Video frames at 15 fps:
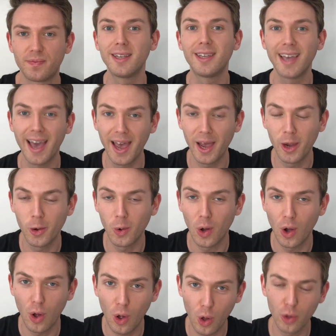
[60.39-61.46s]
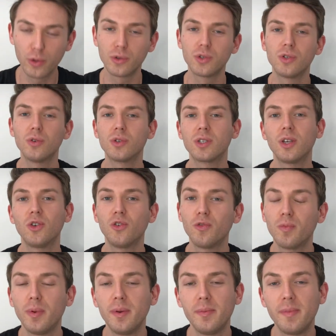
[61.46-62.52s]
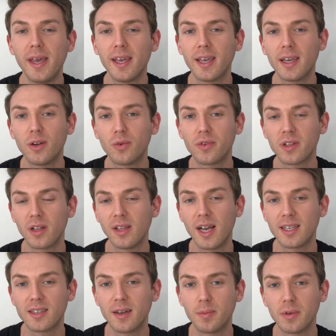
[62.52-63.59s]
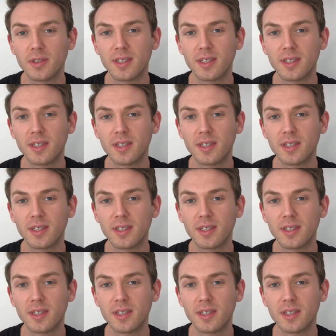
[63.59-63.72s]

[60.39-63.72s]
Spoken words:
Get out all those notes that you've been making over the last couple